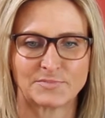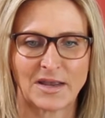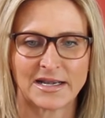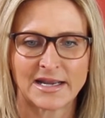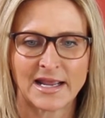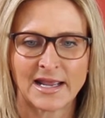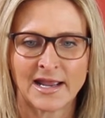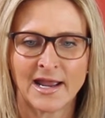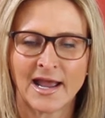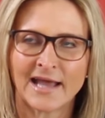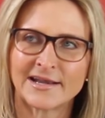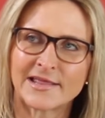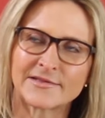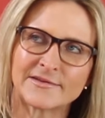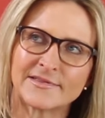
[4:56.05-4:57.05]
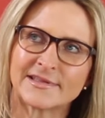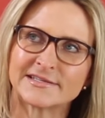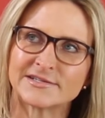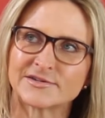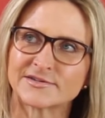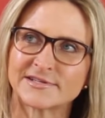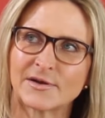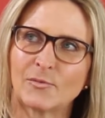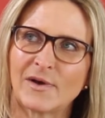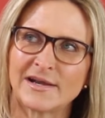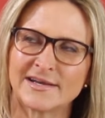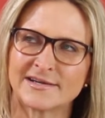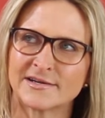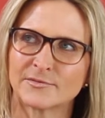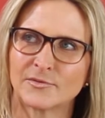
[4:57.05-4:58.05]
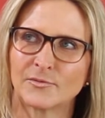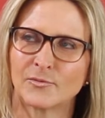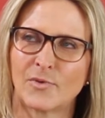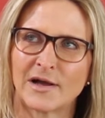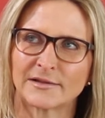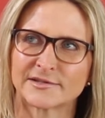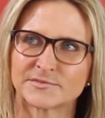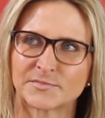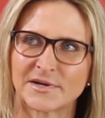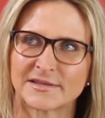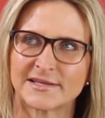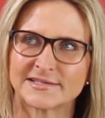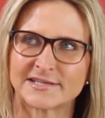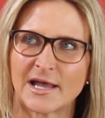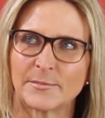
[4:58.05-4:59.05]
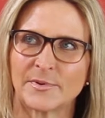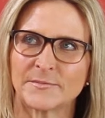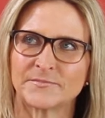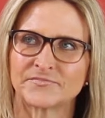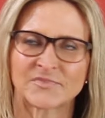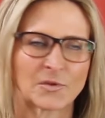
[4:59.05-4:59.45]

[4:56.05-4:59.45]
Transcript: But another thing that's interesting, why didn't Wallace bring this up?